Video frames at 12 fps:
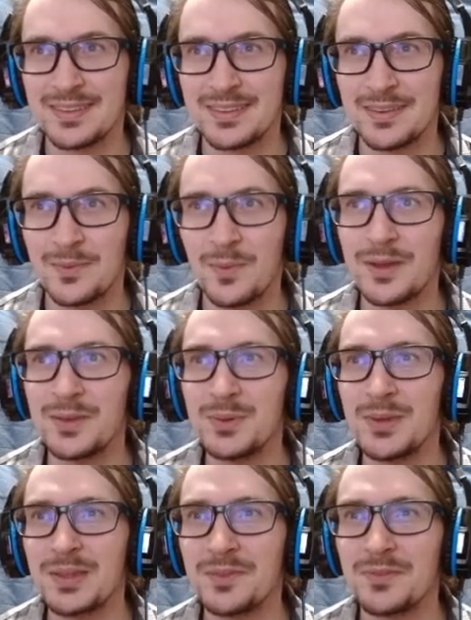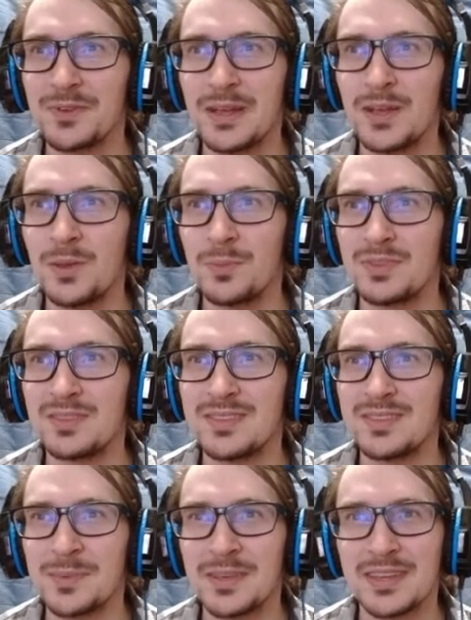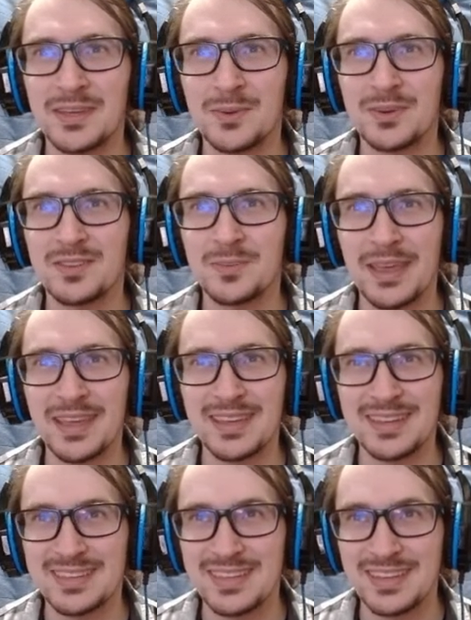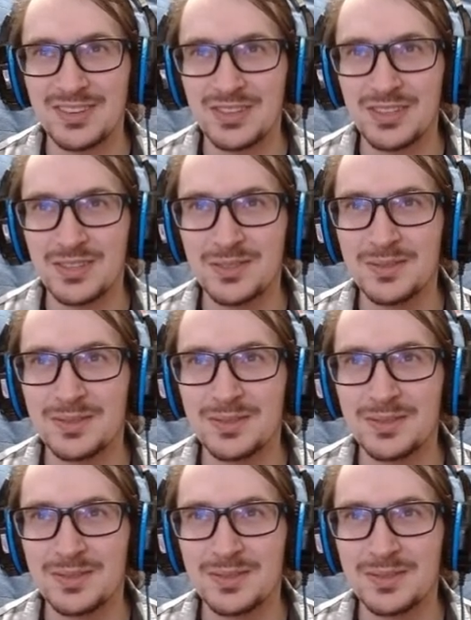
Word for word: Why are you yelling for help? Does it seem like anyone is paying any attention to you?